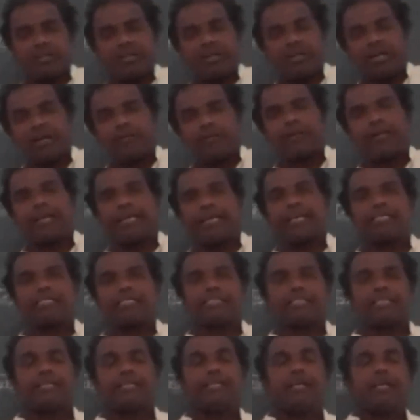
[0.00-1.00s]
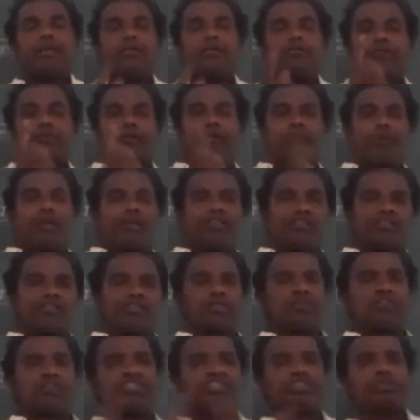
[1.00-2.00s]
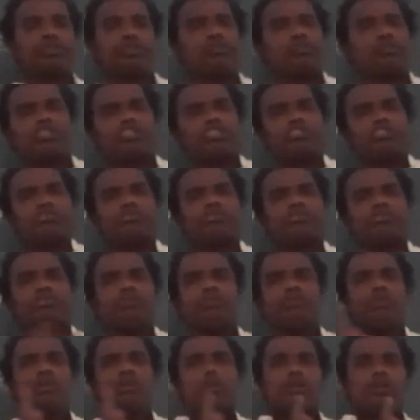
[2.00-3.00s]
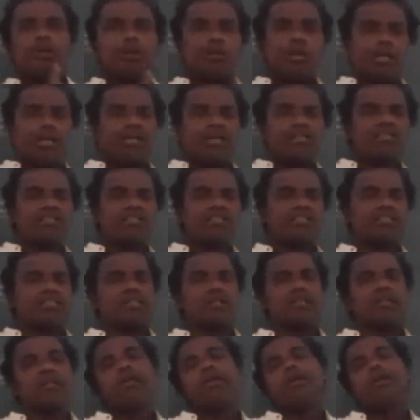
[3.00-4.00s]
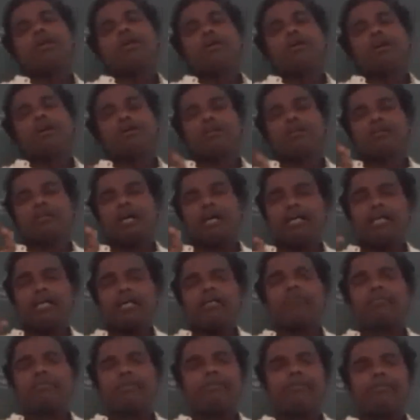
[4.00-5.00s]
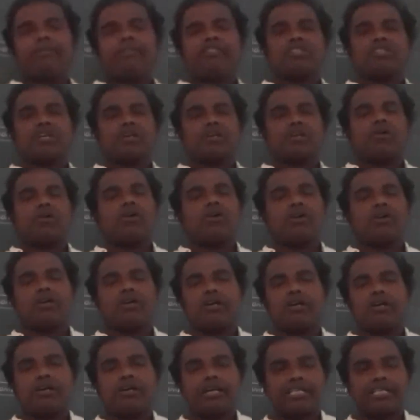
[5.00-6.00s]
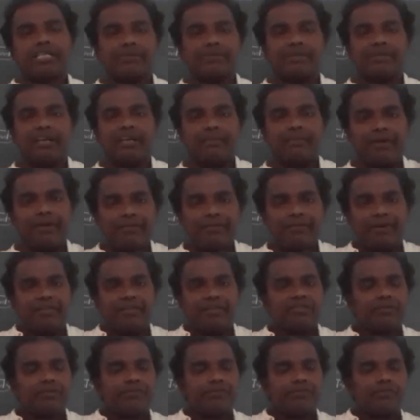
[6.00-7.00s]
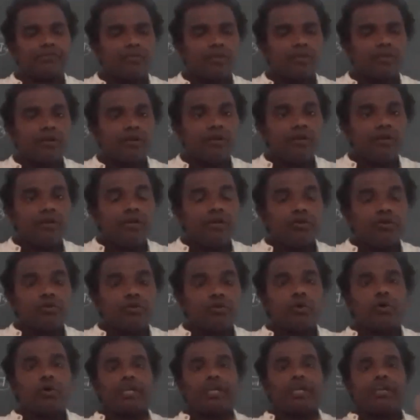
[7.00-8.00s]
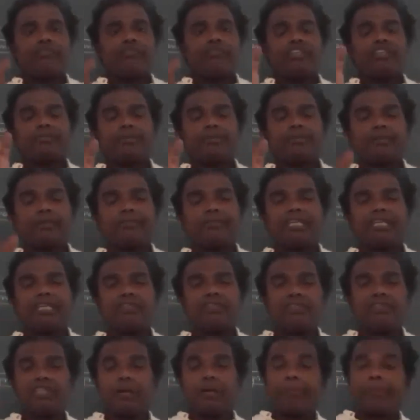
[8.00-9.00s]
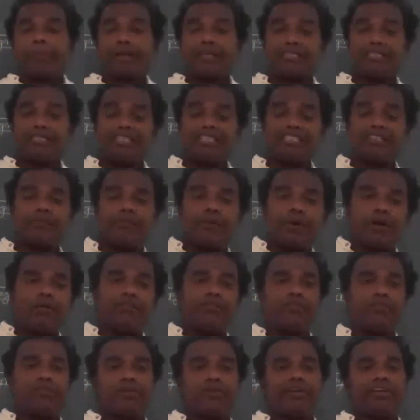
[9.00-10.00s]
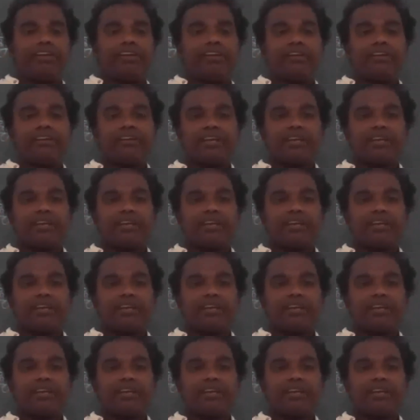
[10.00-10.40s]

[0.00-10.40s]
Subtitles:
carbon dioxide from lungs to tissue, tissue to lungs. That pigments are called respiratory pigments. So, if these pigments which are present in the body fluid,